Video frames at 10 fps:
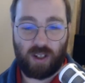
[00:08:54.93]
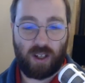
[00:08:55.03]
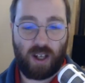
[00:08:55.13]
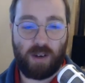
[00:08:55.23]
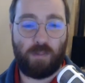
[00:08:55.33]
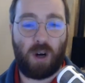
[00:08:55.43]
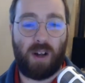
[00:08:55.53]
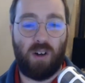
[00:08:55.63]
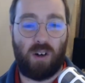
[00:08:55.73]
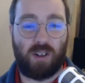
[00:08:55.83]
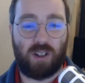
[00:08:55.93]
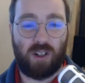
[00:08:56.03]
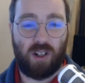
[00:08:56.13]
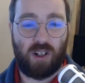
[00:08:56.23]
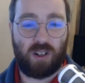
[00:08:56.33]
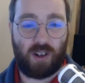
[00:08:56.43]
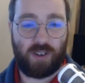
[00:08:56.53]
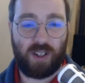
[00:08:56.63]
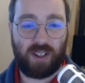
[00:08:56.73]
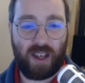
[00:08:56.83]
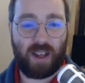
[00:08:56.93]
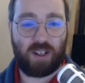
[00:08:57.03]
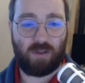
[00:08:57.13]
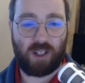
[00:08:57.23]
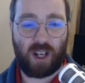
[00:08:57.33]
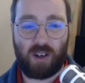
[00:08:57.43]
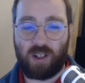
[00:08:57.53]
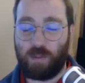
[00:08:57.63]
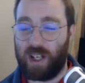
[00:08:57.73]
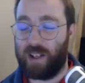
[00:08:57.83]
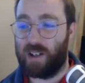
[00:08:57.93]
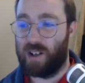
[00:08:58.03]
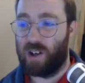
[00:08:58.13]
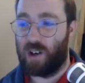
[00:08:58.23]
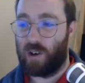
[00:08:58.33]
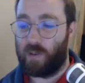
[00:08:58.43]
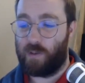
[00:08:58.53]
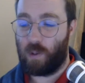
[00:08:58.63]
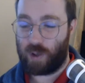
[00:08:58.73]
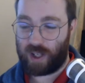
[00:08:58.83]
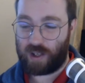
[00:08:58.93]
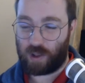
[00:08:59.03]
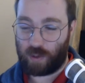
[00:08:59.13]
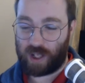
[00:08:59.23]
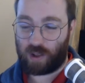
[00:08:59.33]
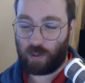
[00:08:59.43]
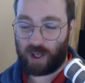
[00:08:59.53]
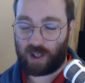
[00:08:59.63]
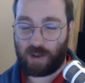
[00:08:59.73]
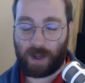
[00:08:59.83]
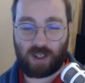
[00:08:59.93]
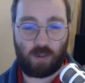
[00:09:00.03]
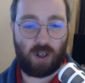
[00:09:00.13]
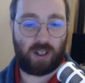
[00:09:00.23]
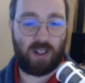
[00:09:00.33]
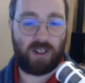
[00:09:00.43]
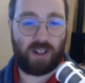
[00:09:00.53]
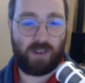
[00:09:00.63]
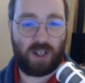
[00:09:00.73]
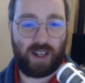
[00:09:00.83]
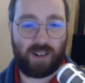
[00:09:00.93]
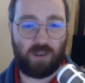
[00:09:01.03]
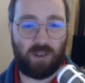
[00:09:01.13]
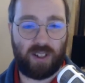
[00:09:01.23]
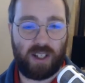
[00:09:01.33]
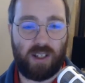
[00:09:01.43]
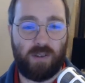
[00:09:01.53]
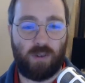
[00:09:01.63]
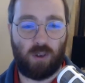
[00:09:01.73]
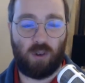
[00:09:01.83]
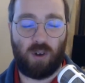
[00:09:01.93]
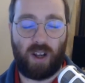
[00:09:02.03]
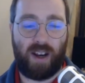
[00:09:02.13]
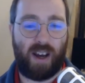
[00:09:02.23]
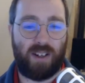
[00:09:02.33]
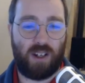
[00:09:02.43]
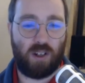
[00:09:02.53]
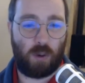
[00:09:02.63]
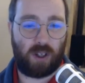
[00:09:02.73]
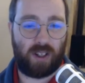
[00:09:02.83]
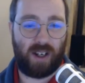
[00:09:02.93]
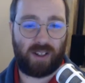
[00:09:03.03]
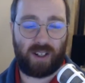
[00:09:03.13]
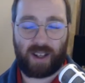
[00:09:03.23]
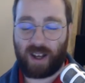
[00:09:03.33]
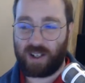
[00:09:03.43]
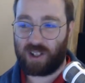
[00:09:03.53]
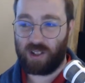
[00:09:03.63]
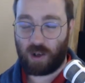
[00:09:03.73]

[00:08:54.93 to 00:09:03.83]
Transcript: it might not. So I think the answer is going to be 4 days a week when I go back to work. Now, I don't have any annual leave or an RDOs when I'm going to cut it, so that